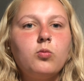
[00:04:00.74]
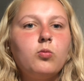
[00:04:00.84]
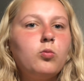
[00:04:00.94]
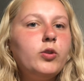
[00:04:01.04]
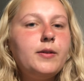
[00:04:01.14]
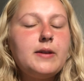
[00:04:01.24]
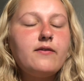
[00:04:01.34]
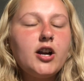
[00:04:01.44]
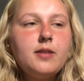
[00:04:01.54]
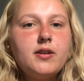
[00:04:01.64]
would be
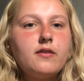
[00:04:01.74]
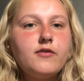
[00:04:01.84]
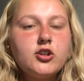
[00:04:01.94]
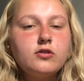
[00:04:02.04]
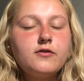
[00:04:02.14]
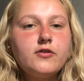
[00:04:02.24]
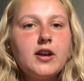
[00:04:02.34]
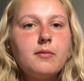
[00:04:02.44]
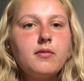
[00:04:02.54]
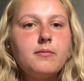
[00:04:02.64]
very beneficial for
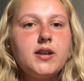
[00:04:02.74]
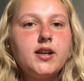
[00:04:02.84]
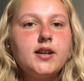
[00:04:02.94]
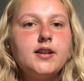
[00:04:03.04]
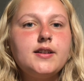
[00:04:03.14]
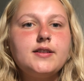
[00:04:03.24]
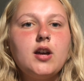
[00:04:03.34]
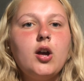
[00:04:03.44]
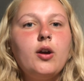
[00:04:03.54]
them, because